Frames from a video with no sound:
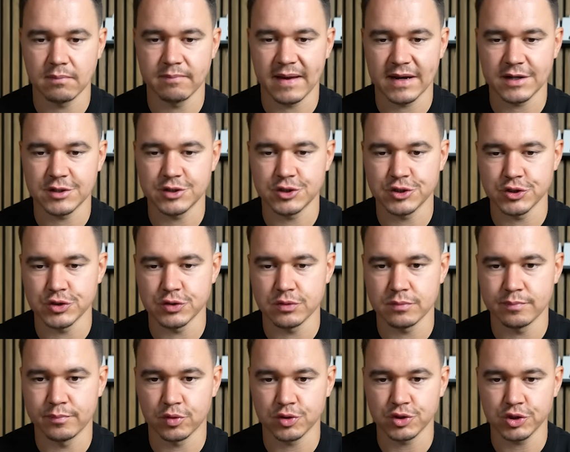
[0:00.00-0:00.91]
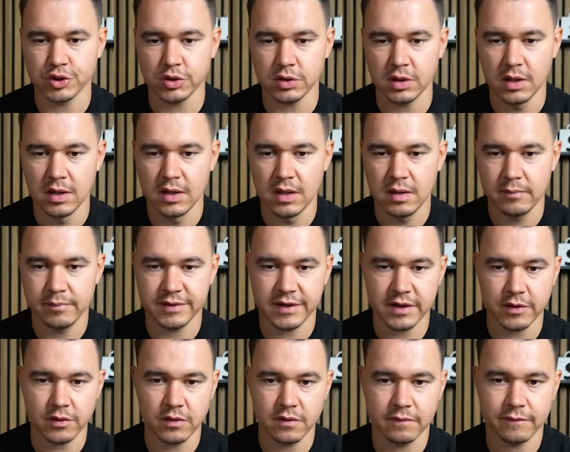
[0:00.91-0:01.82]
back to Portugal. But
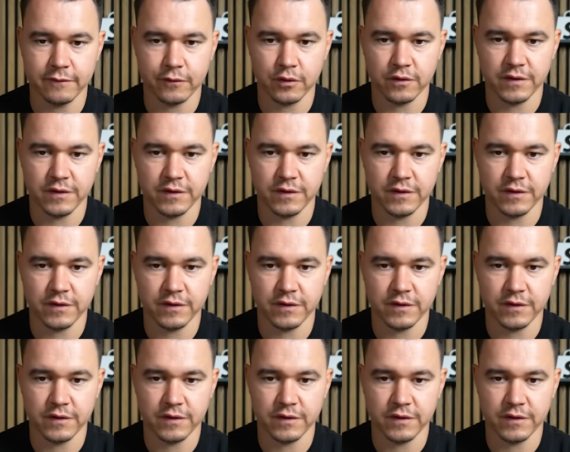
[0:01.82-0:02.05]
here, for